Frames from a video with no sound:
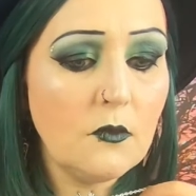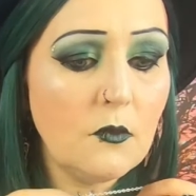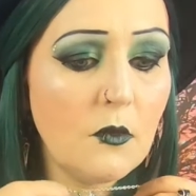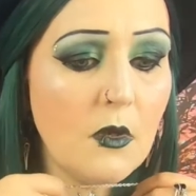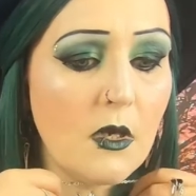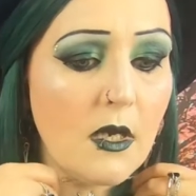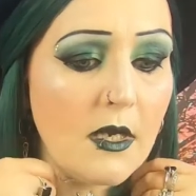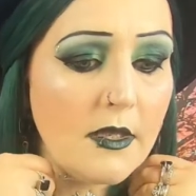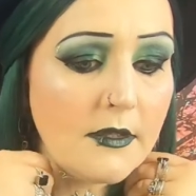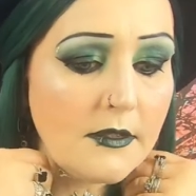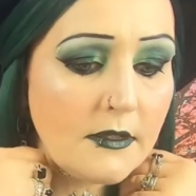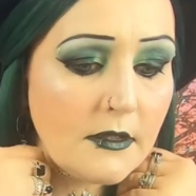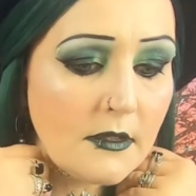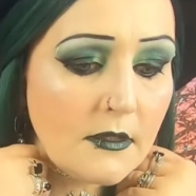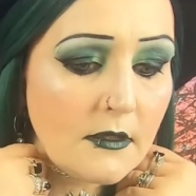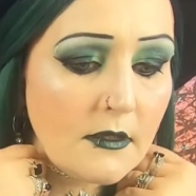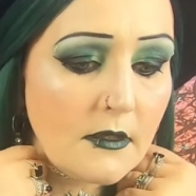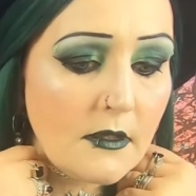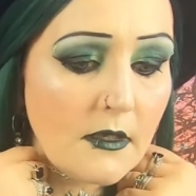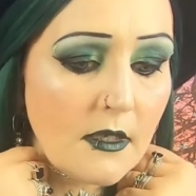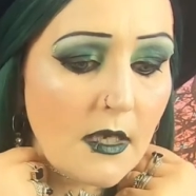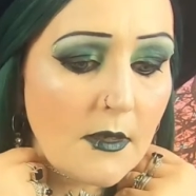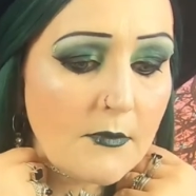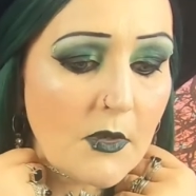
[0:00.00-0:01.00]
one.
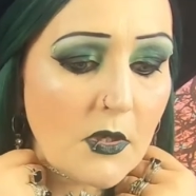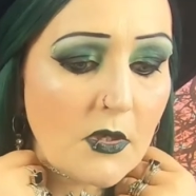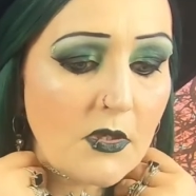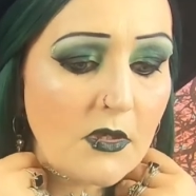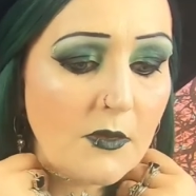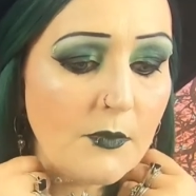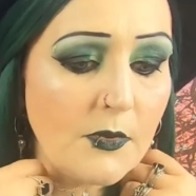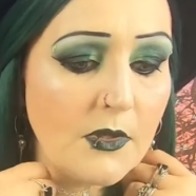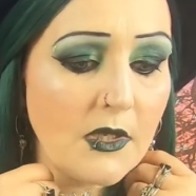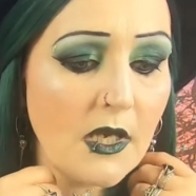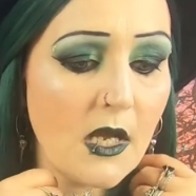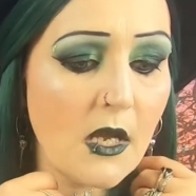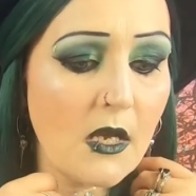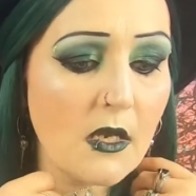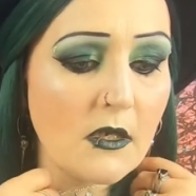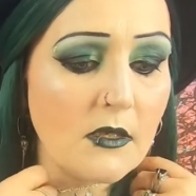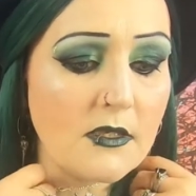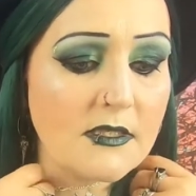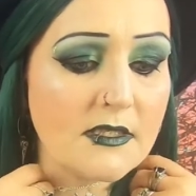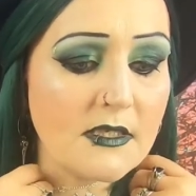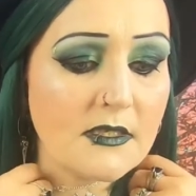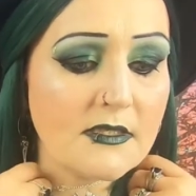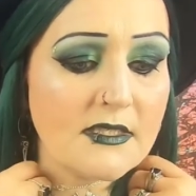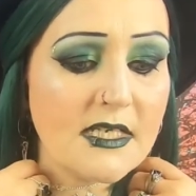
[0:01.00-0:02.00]
I'm not gonna put it on
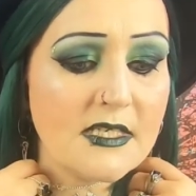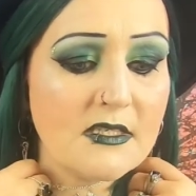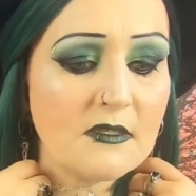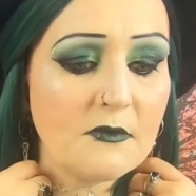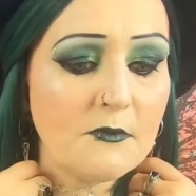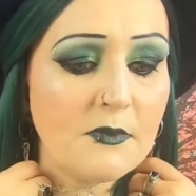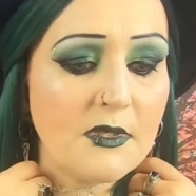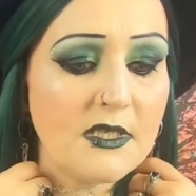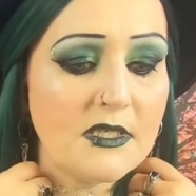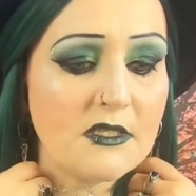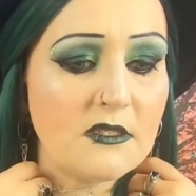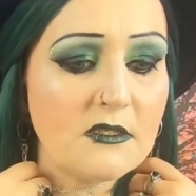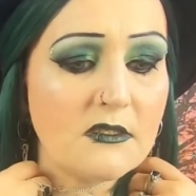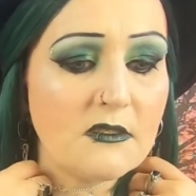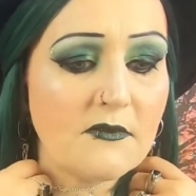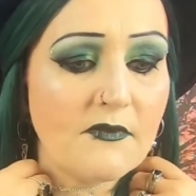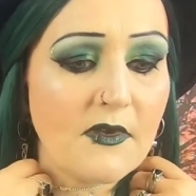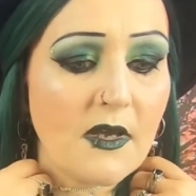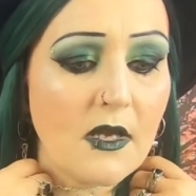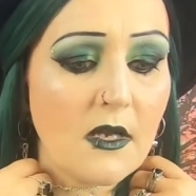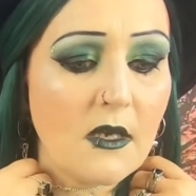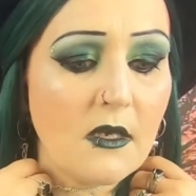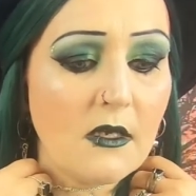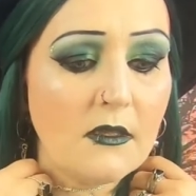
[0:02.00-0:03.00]
because I'll take some pictures of
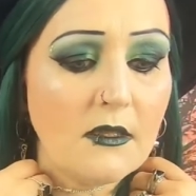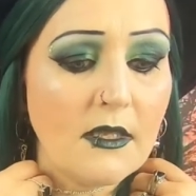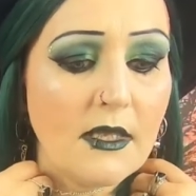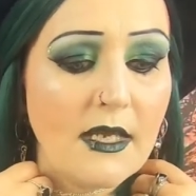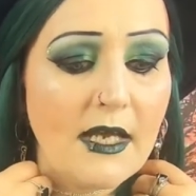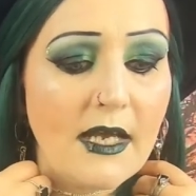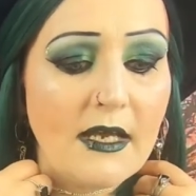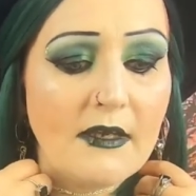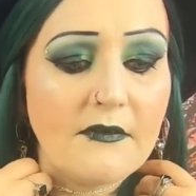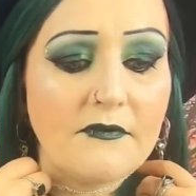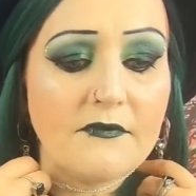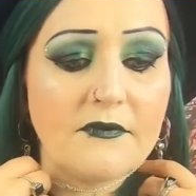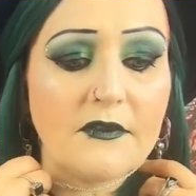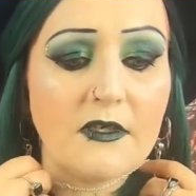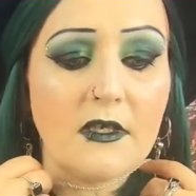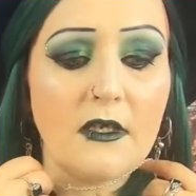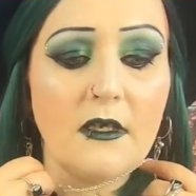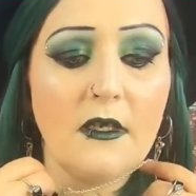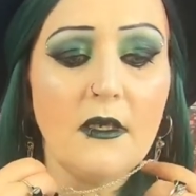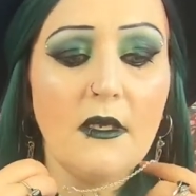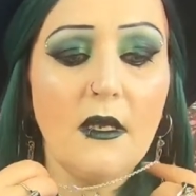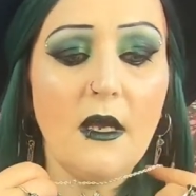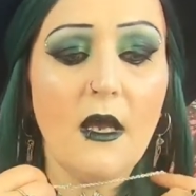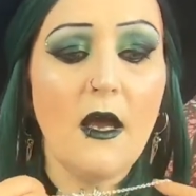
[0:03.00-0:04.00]
it all
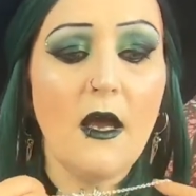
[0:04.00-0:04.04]
after.